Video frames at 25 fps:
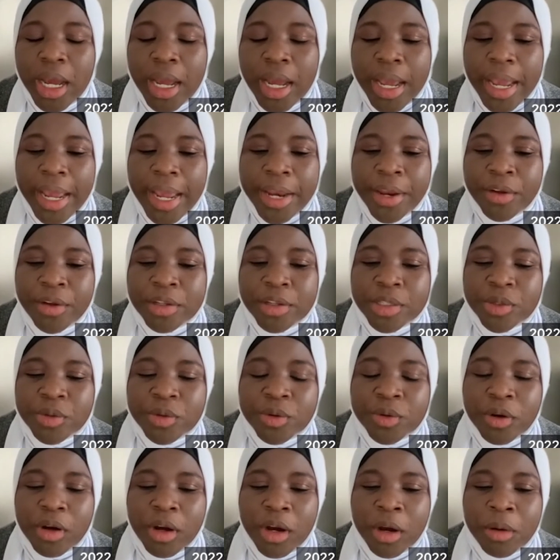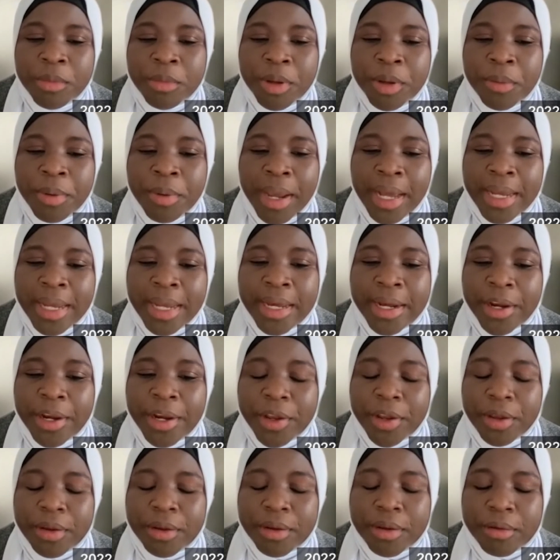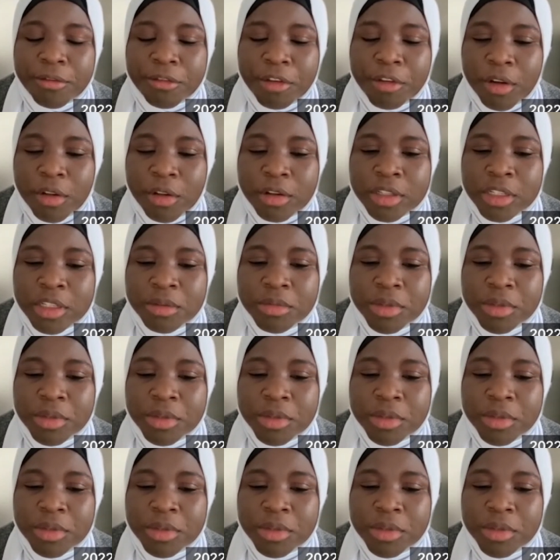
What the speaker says: And also there were other faculty